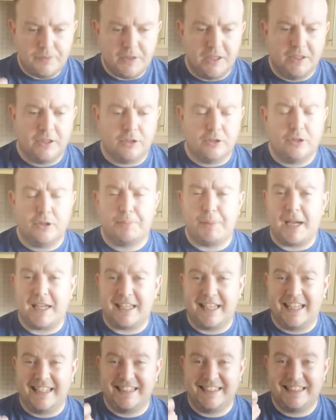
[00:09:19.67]
And then on the
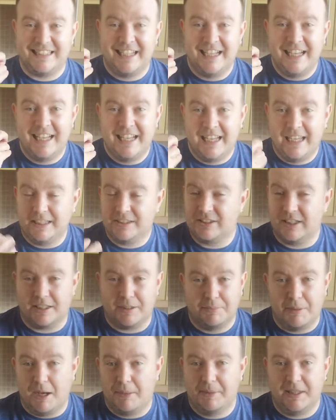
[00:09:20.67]
back end, it's like
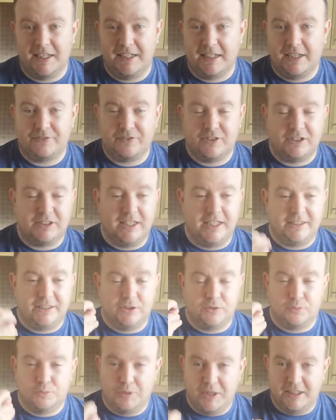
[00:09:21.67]
a marmalade aftertaste.
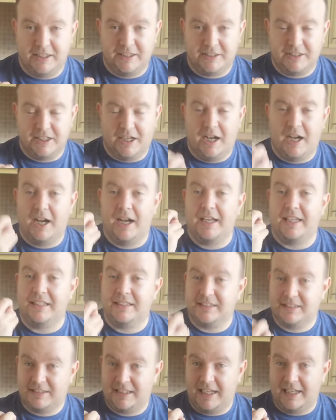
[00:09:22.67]
It's really tart. It
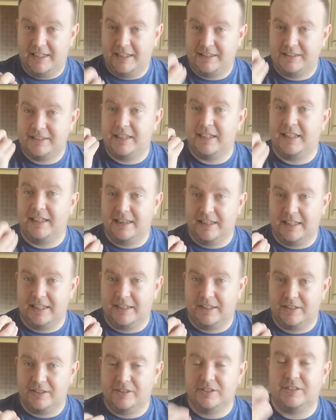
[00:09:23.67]
stays, it
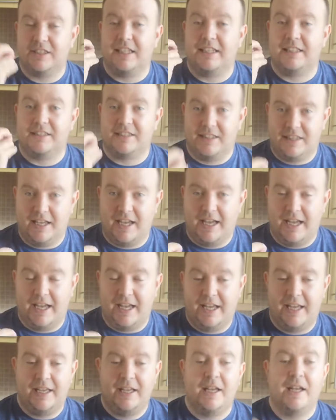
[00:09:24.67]
lingers, it's
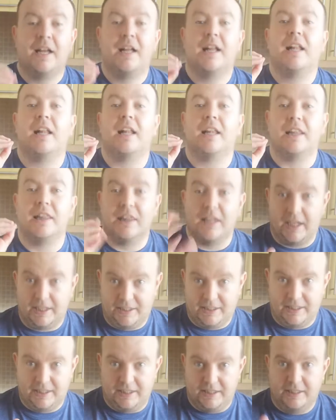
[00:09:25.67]
there. I
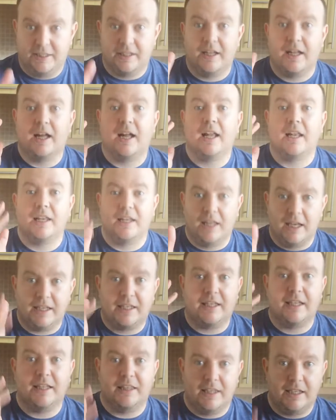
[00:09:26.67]
like it. I
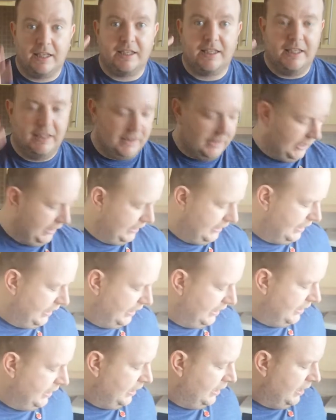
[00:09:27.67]
like it, like it, like
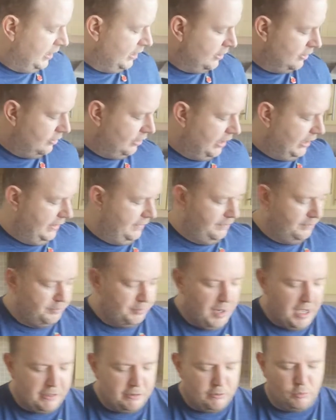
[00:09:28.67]
it. Right,
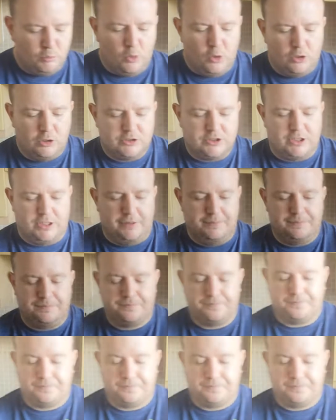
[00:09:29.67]
Bath Water.